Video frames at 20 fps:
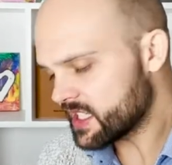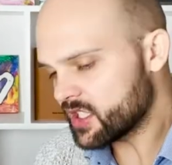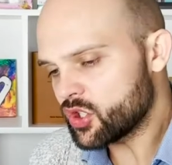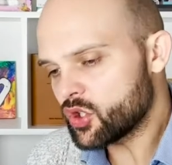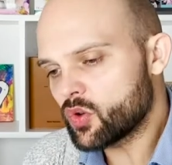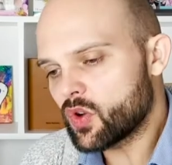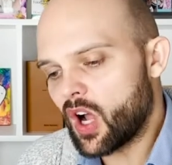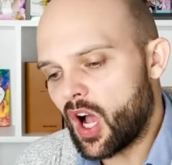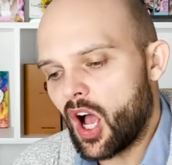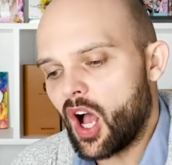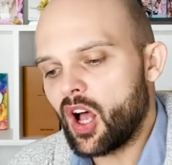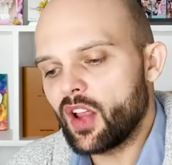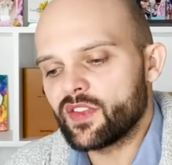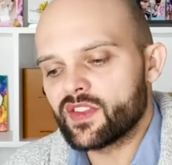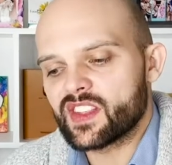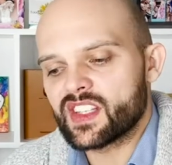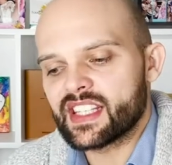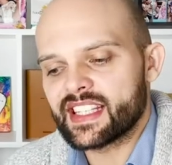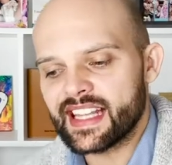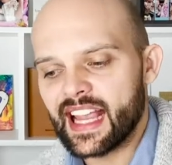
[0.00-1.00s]
you can't
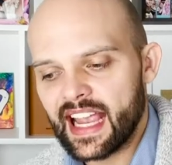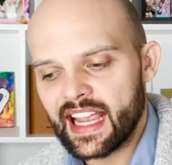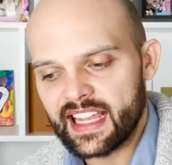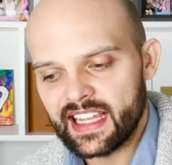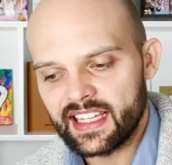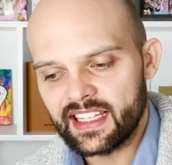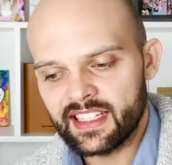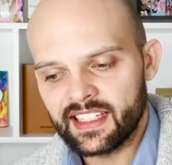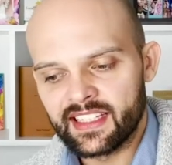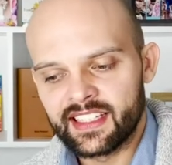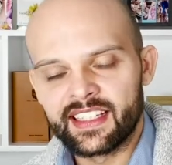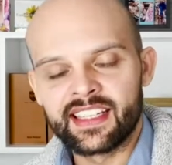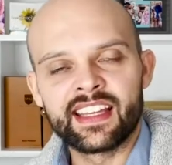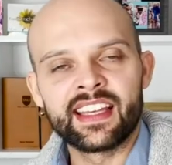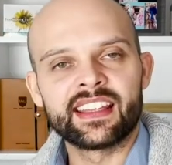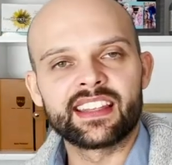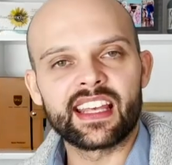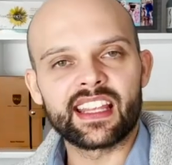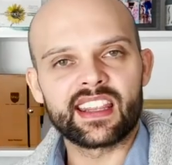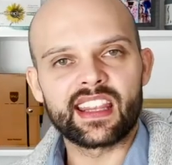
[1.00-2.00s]
say
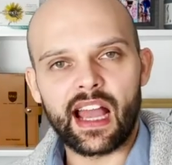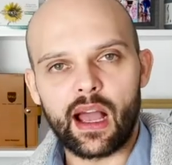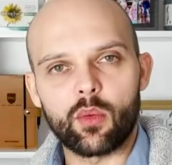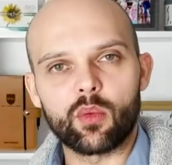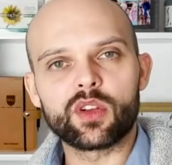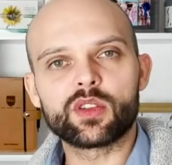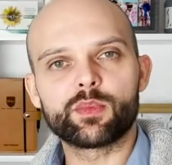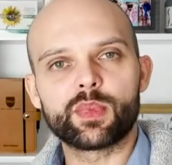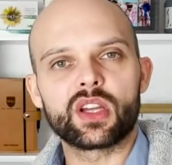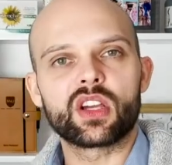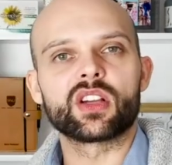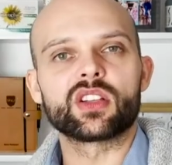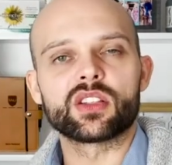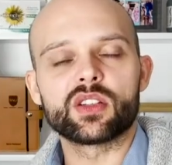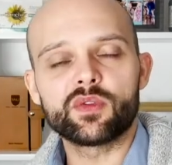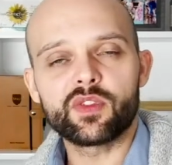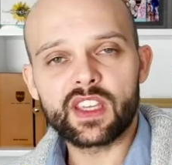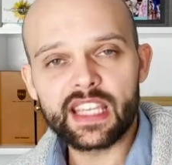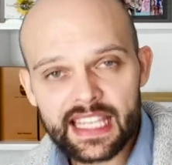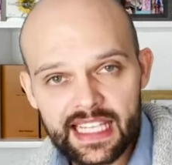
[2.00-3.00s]
that was because
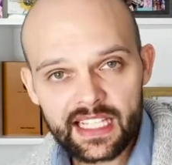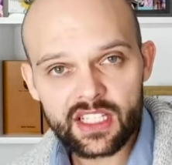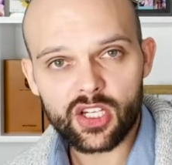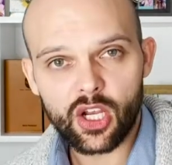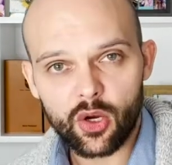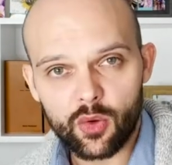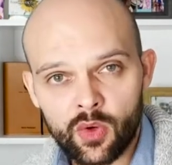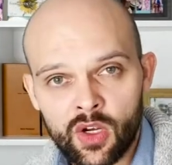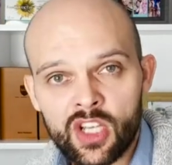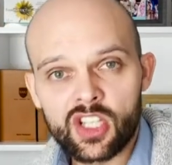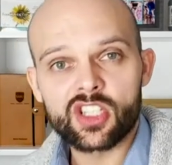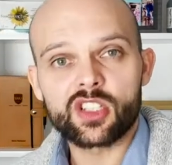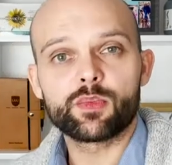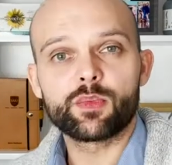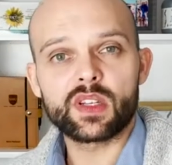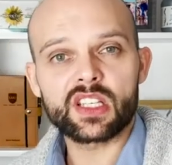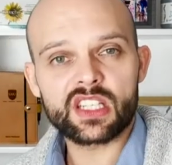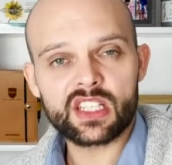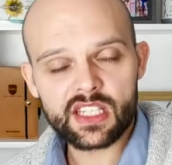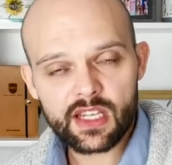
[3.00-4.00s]
of keto
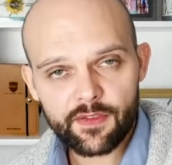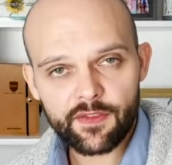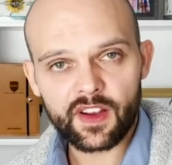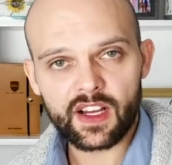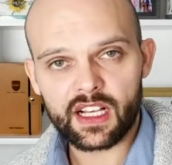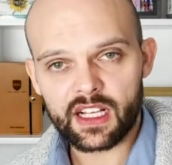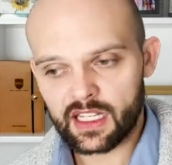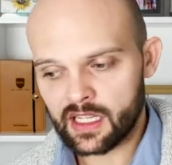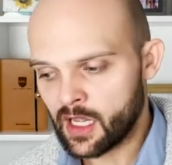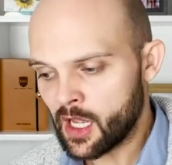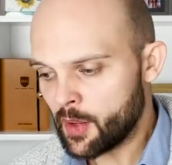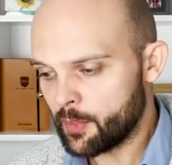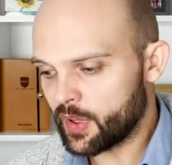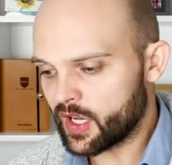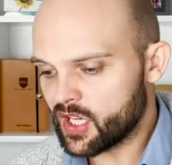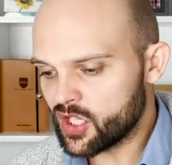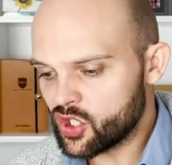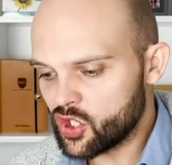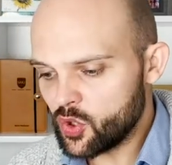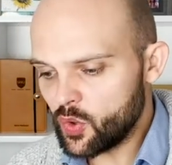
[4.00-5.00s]
specifically,
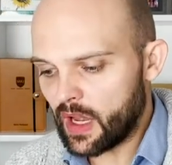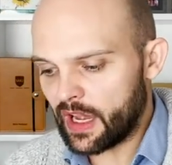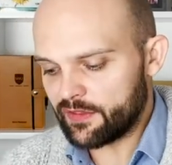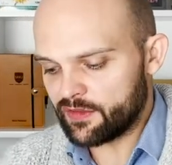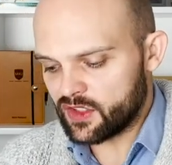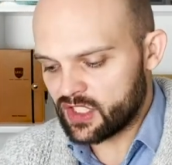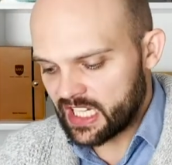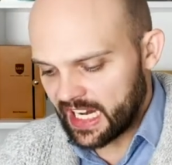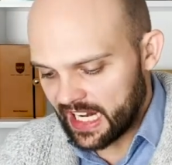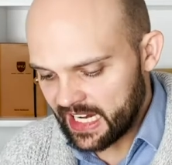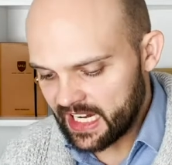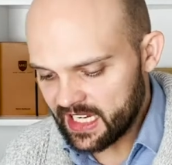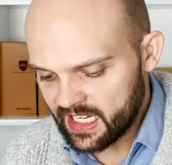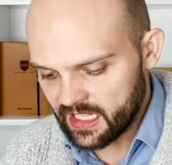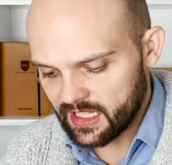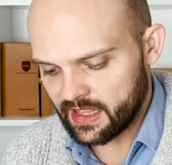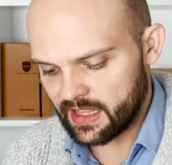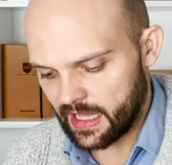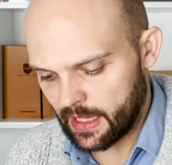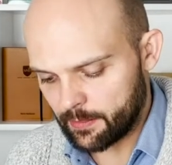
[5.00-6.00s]
because you have
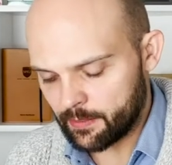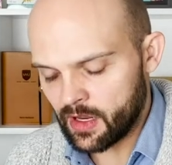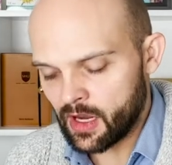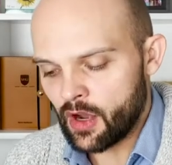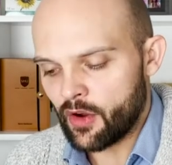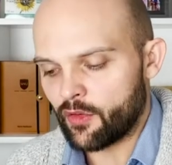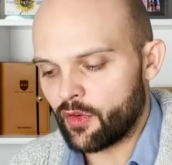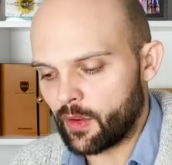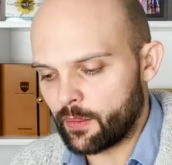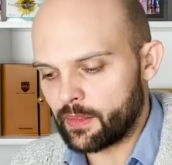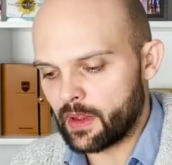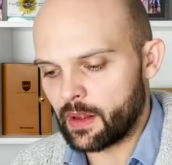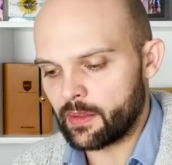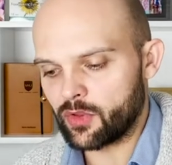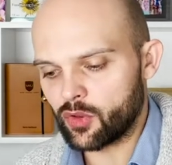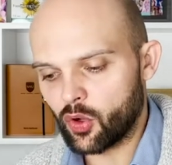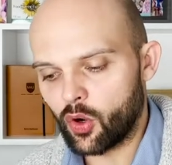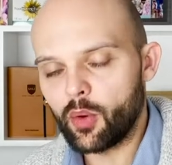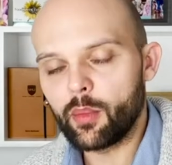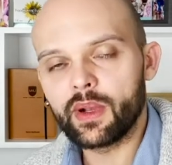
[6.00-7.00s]
taken them from their
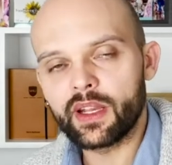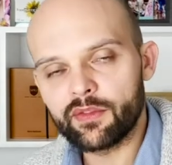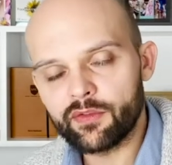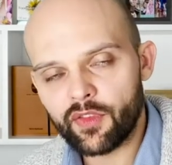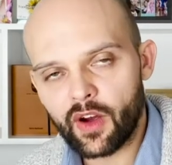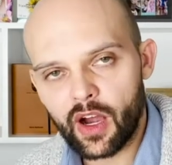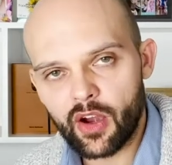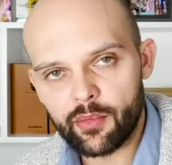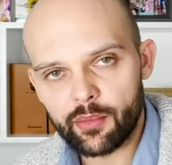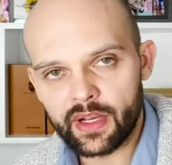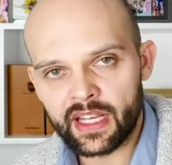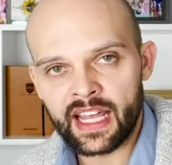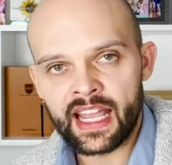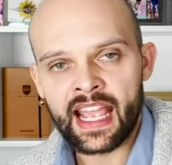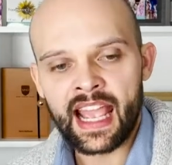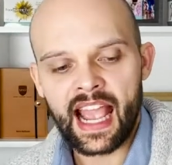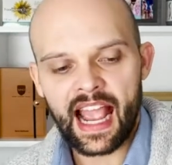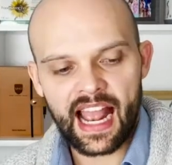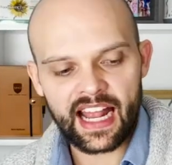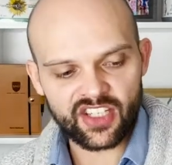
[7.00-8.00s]
normal environment
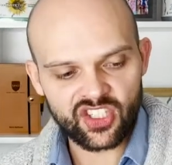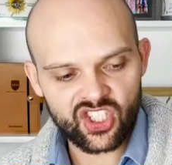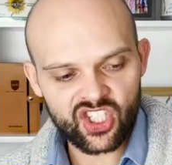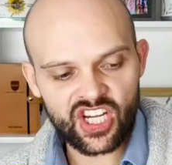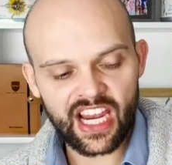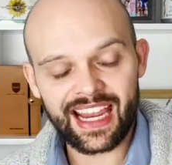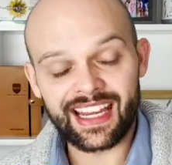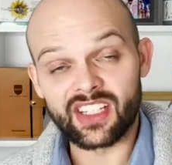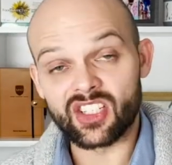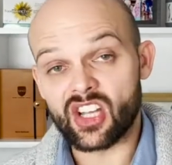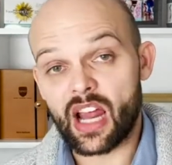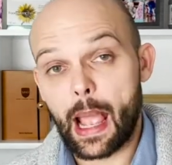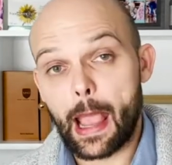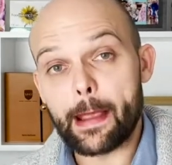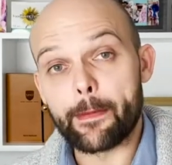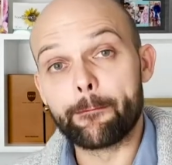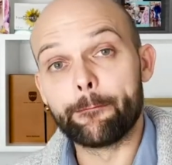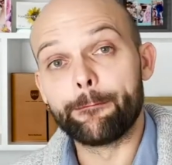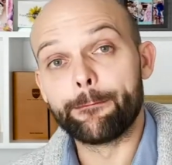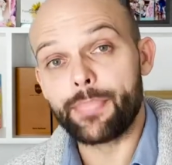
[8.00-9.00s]
and changed
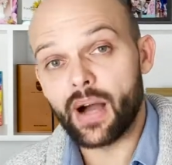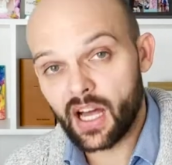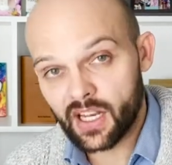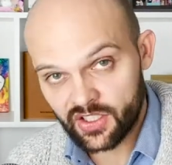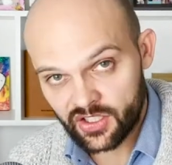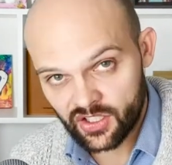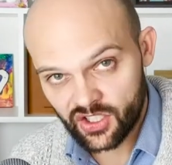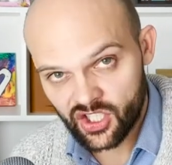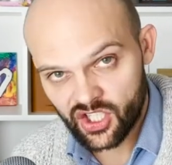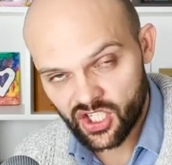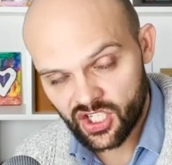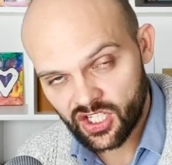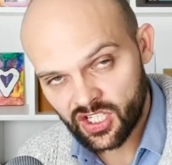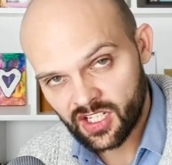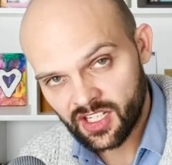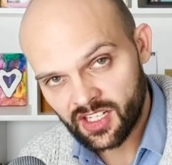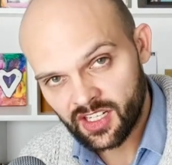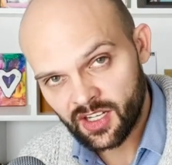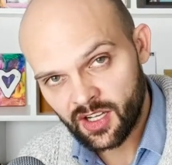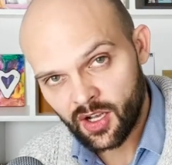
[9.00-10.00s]
a bunch
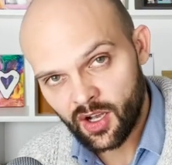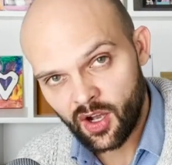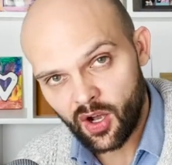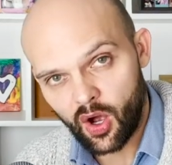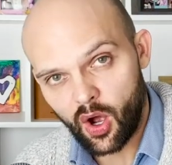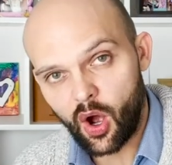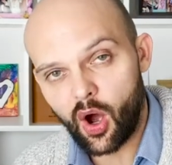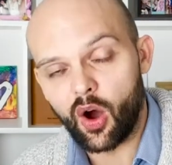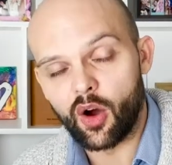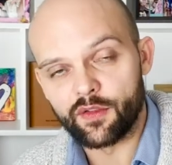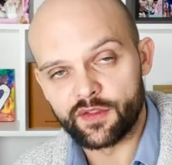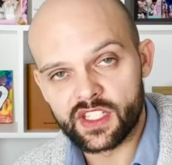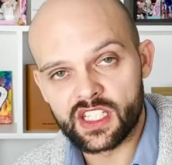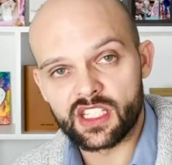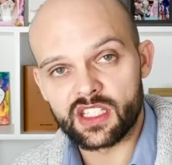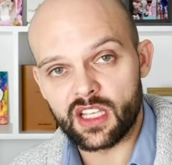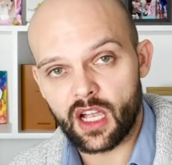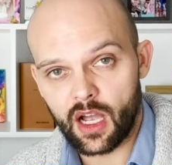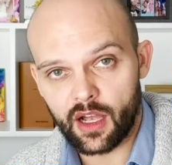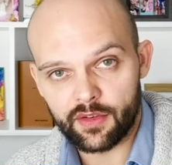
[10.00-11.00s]
of
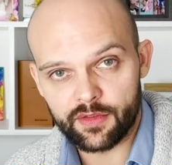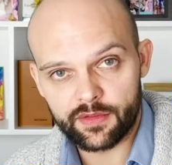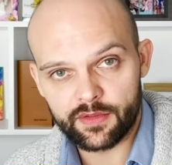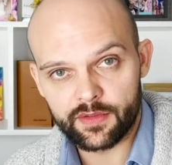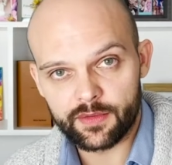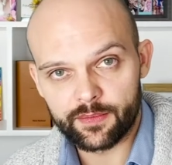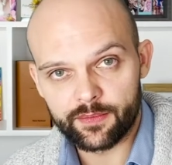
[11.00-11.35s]
stuff.